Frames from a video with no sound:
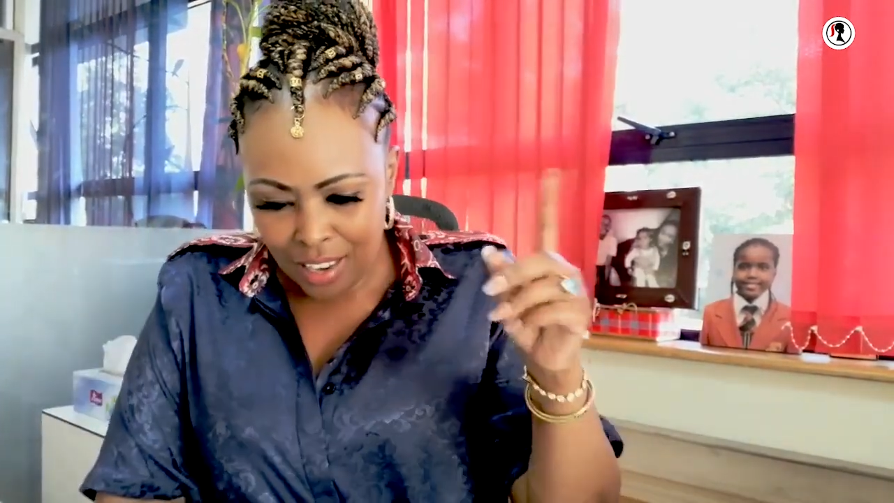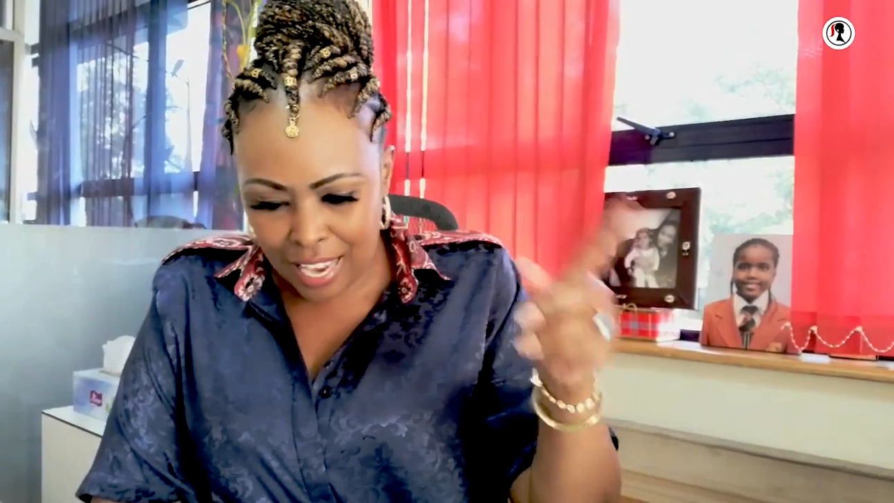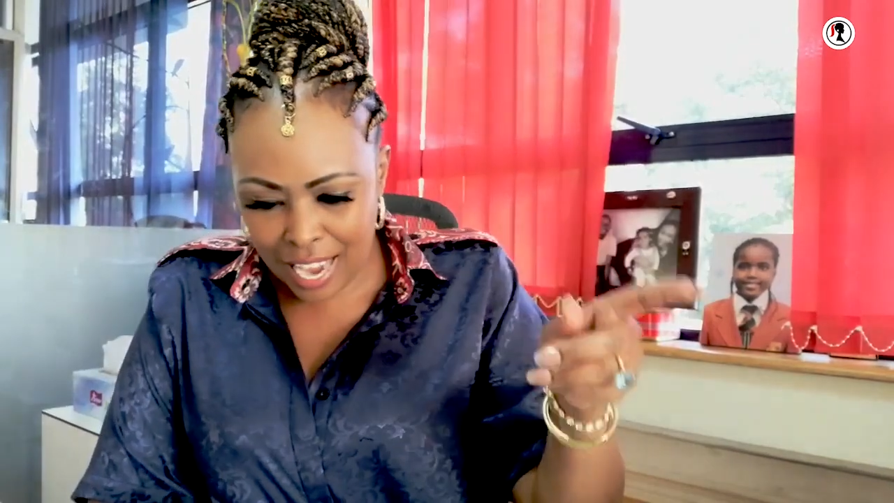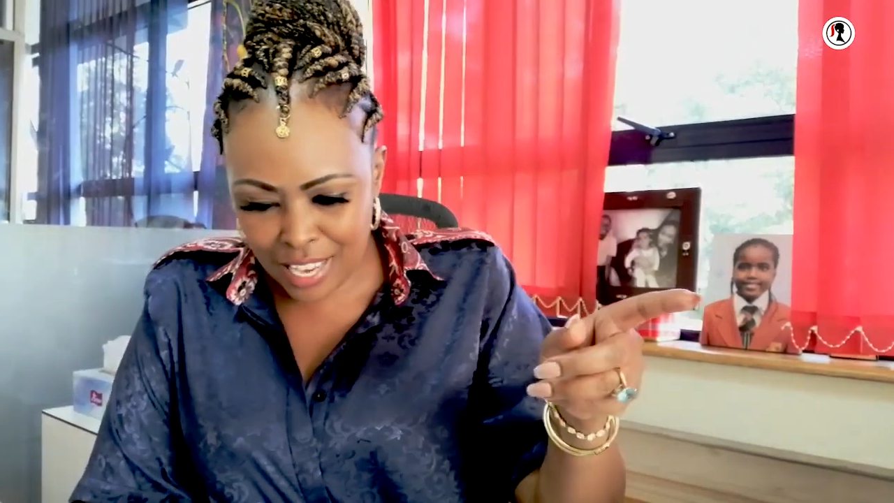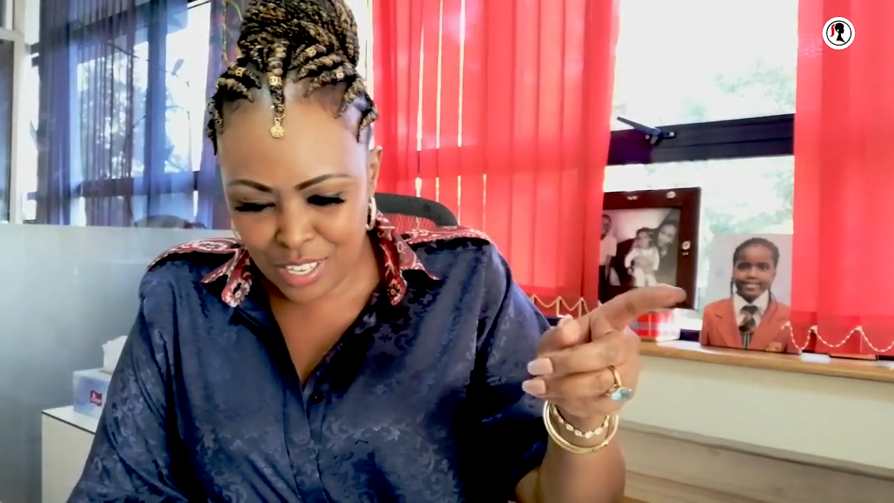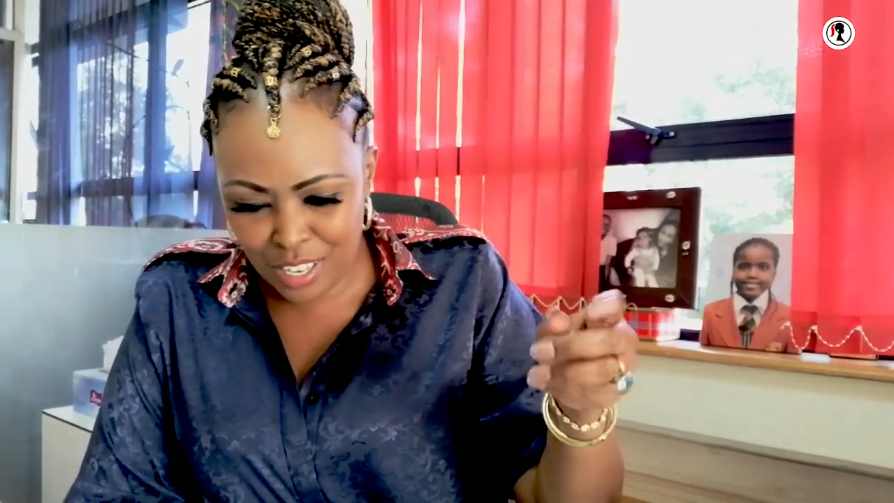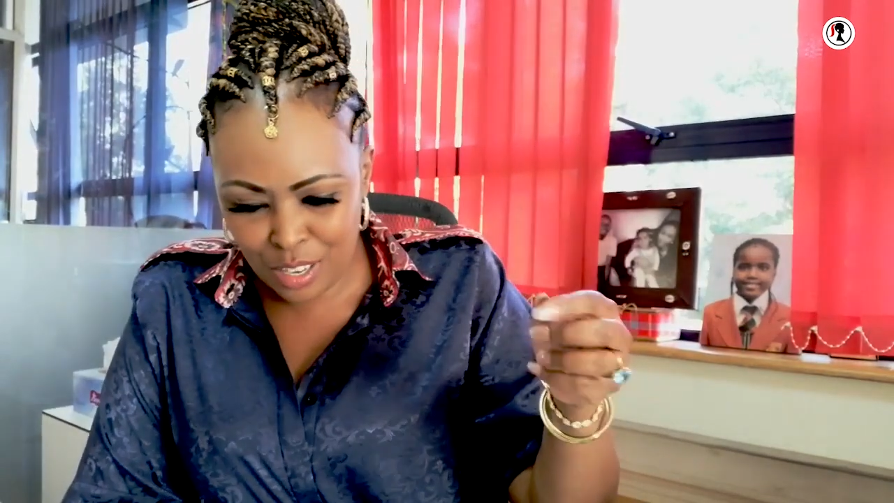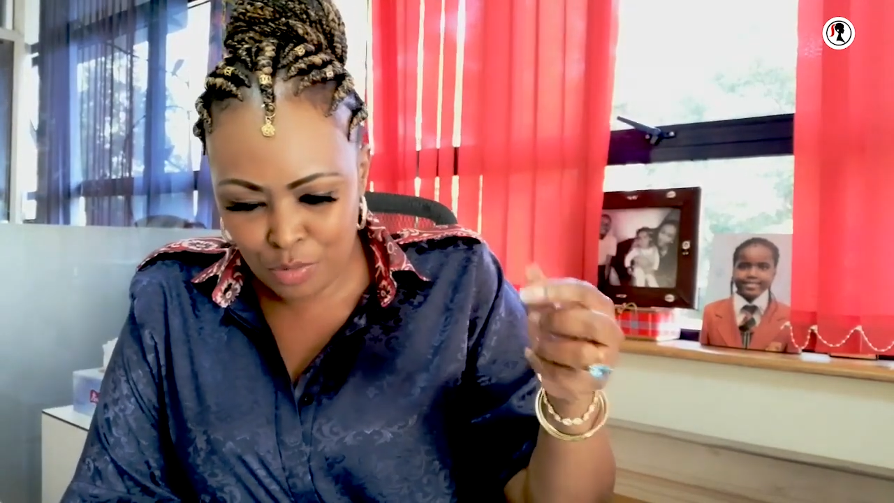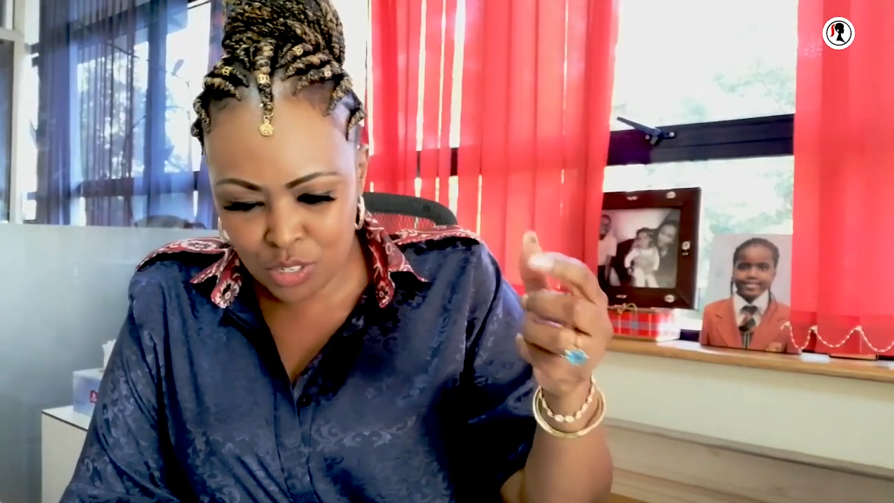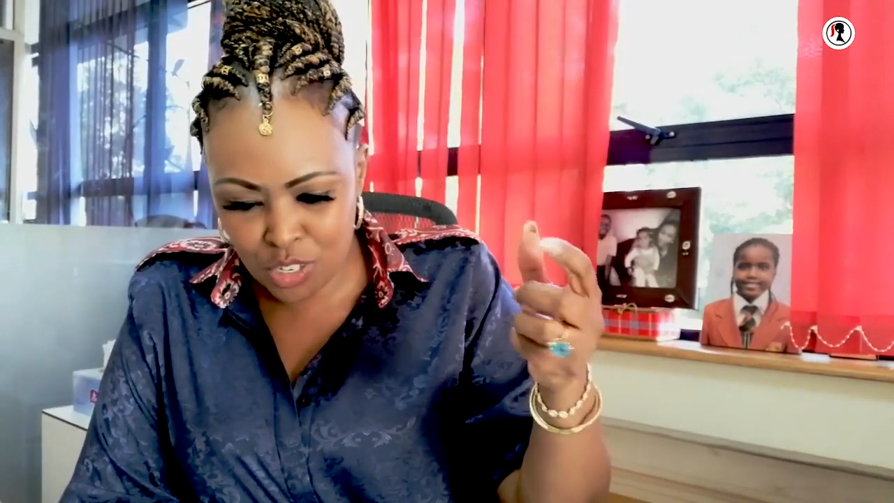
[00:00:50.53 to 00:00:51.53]

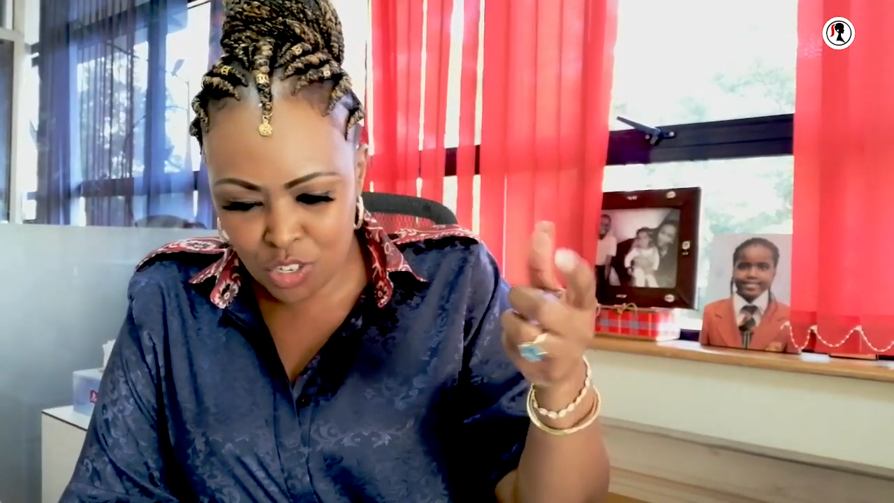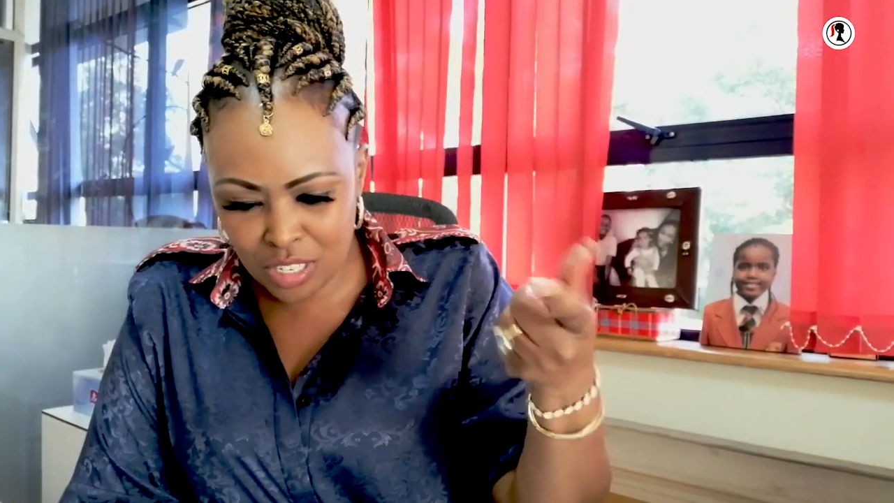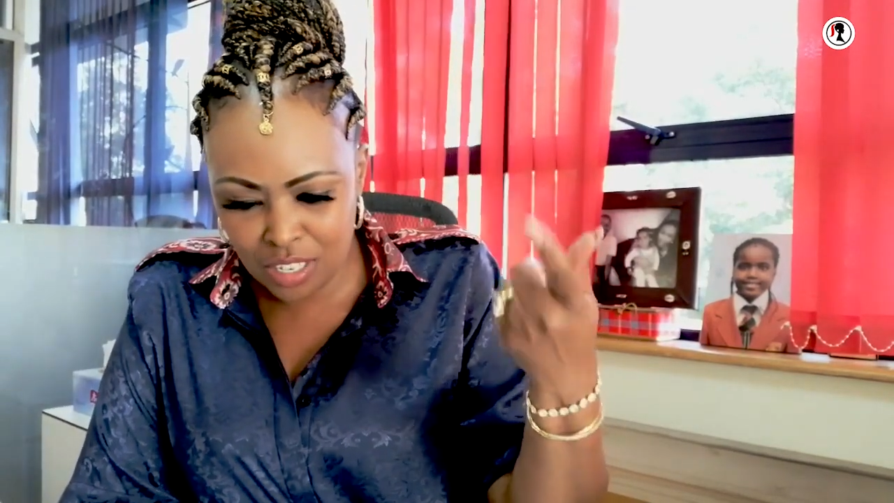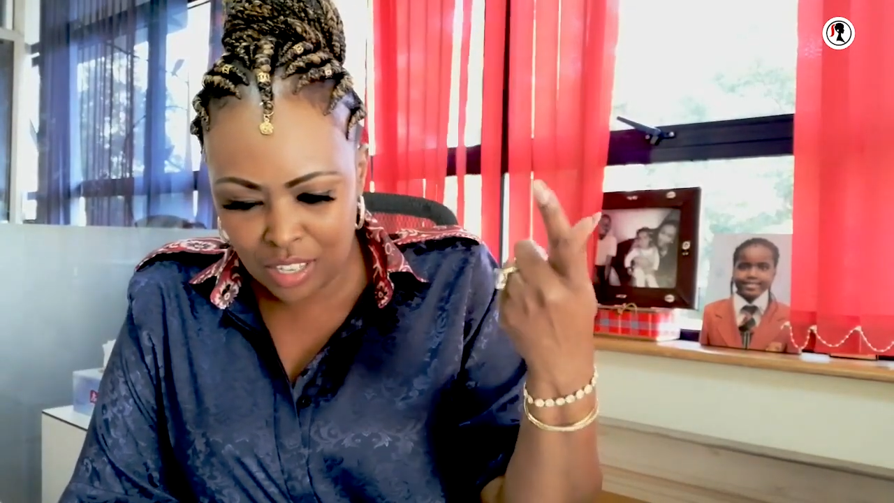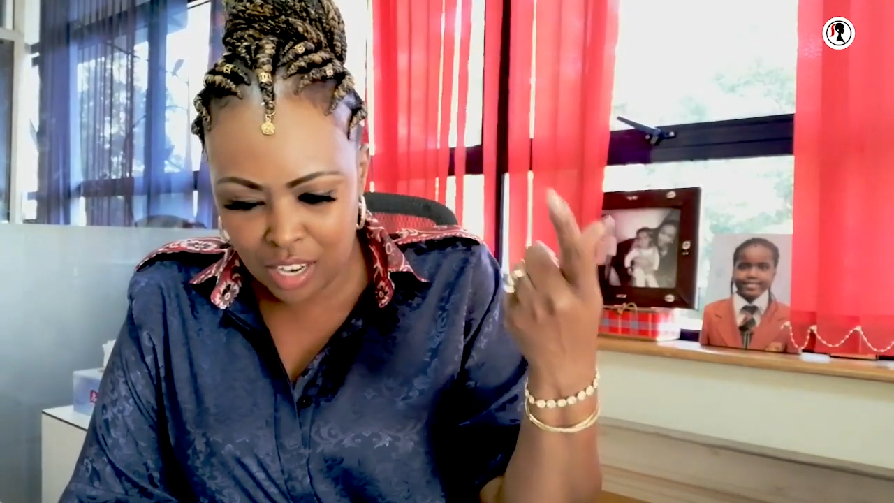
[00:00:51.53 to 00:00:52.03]
Kanye for suggesting the